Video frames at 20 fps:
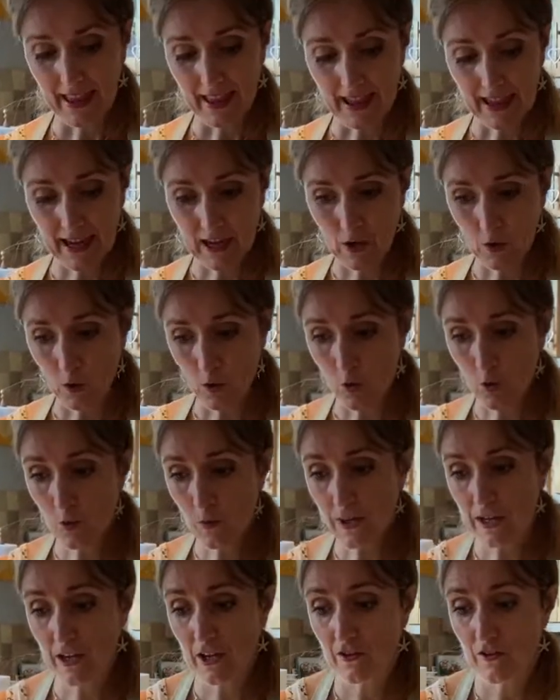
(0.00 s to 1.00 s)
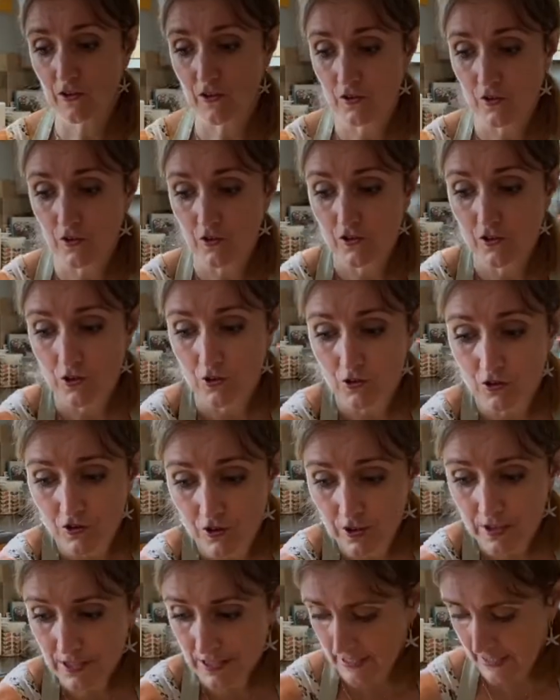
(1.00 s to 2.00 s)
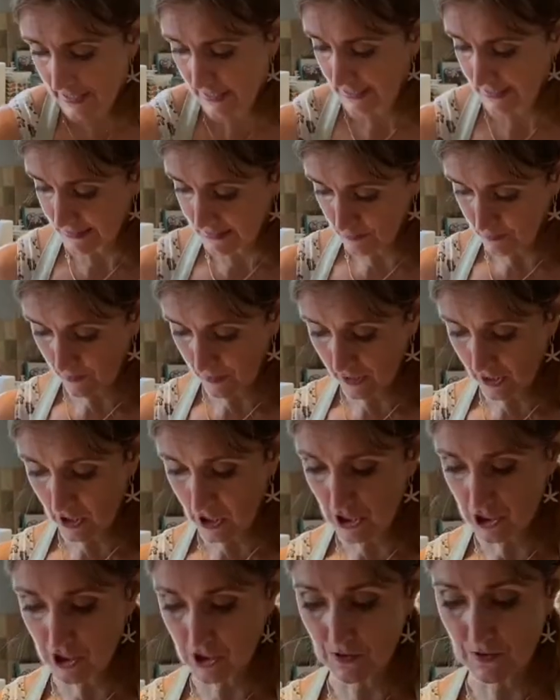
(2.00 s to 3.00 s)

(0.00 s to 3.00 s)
And all we're going to do, children, is we're going to